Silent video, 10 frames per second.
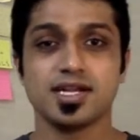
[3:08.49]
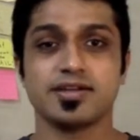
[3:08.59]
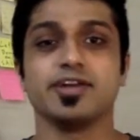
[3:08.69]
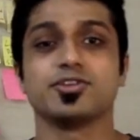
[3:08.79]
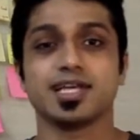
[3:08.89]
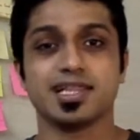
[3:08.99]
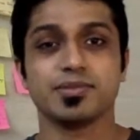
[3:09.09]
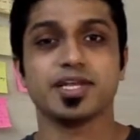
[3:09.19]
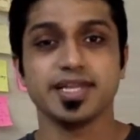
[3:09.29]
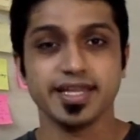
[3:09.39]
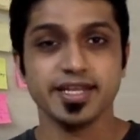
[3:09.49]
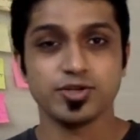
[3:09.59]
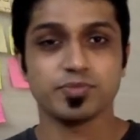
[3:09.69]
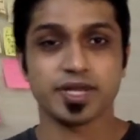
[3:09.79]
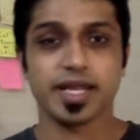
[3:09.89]
trying to tell them that they need to
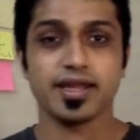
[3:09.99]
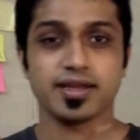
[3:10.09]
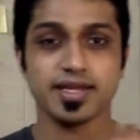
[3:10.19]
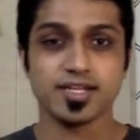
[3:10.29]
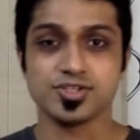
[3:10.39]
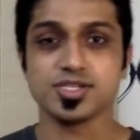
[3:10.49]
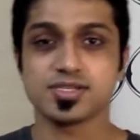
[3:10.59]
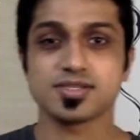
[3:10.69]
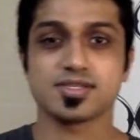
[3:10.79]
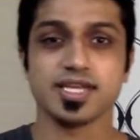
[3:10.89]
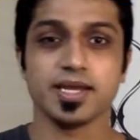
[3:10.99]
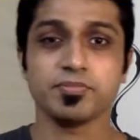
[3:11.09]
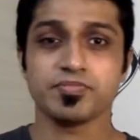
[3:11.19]
pray in Jesus' name.